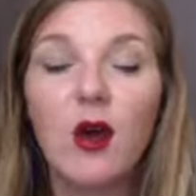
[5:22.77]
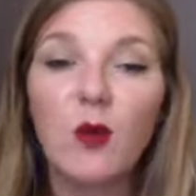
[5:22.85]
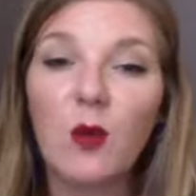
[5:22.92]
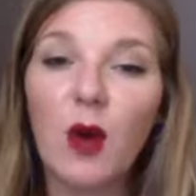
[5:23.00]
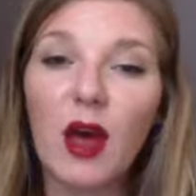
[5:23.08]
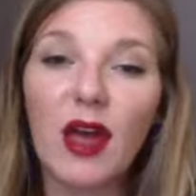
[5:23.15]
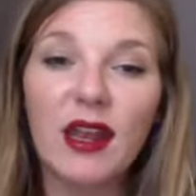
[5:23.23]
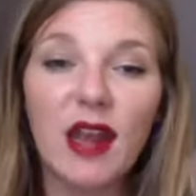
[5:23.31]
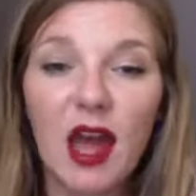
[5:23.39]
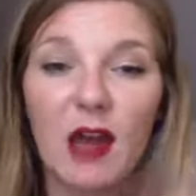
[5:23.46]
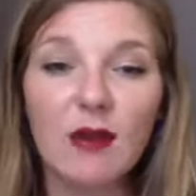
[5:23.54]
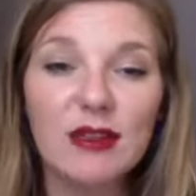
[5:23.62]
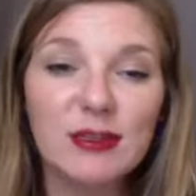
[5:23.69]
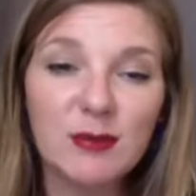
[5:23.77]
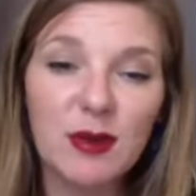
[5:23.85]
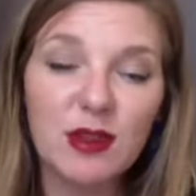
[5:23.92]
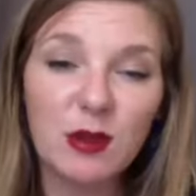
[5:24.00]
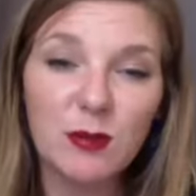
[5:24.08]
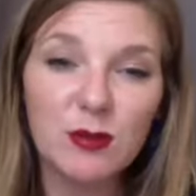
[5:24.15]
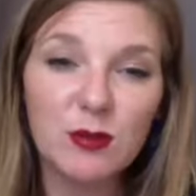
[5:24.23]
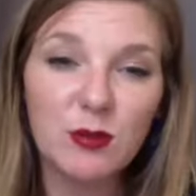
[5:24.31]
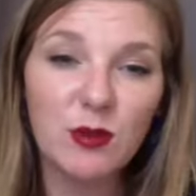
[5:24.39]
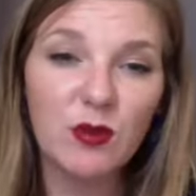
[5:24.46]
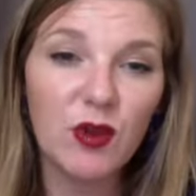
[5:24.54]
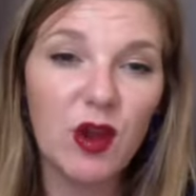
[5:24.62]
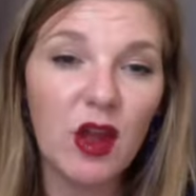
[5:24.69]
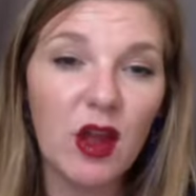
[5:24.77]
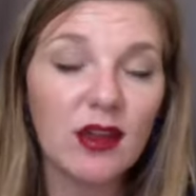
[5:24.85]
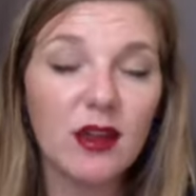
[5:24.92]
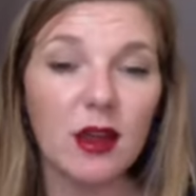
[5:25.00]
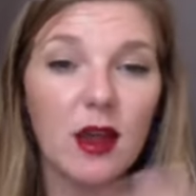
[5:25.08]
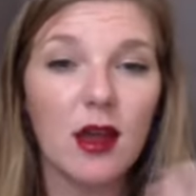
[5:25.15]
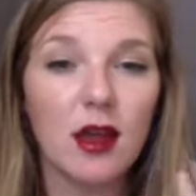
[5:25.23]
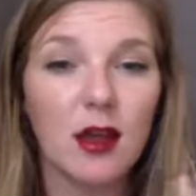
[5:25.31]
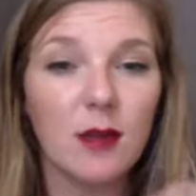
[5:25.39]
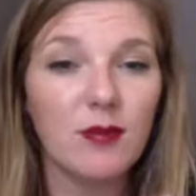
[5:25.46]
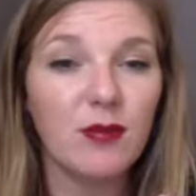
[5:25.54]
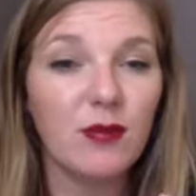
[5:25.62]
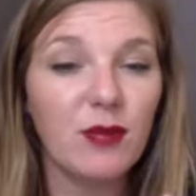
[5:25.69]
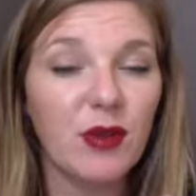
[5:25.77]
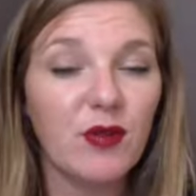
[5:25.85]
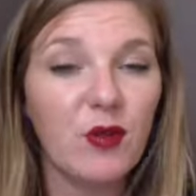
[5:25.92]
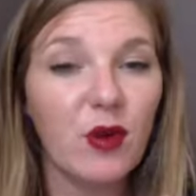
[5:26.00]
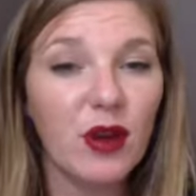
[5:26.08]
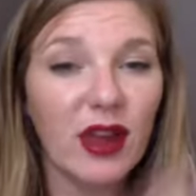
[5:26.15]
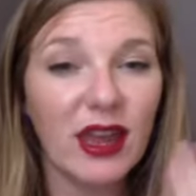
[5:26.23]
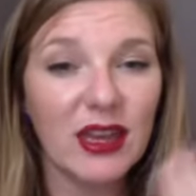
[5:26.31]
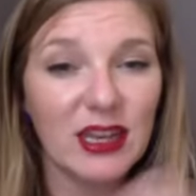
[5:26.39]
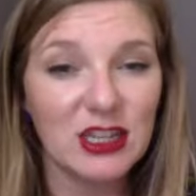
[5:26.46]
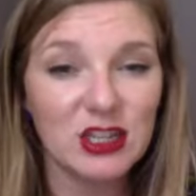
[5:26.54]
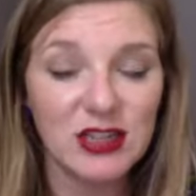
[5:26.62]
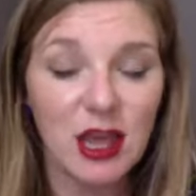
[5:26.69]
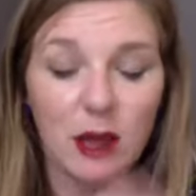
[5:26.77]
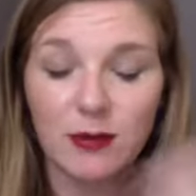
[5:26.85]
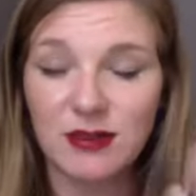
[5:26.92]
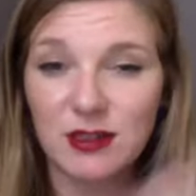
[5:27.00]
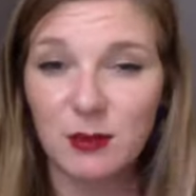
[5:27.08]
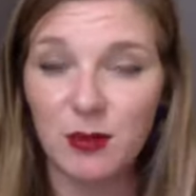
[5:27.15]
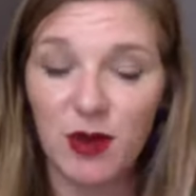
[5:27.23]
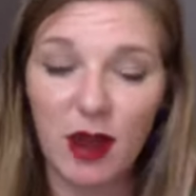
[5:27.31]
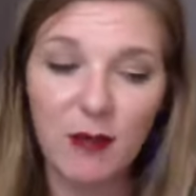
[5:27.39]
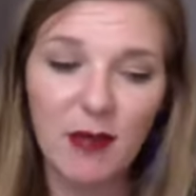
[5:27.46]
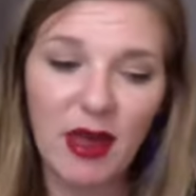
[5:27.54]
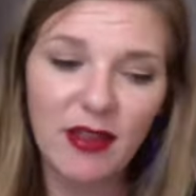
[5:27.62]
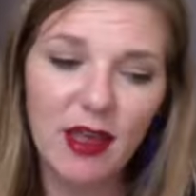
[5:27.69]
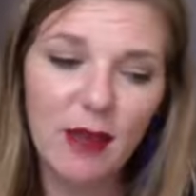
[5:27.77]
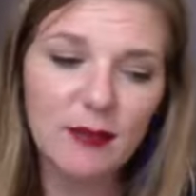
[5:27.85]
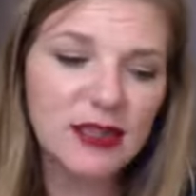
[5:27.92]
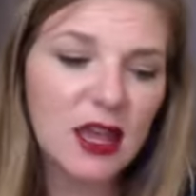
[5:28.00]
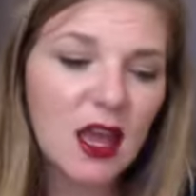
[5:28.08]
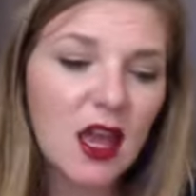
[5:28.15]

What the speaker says: One, I always put the Oops Remover on beforehand. It just helps to prime my lips.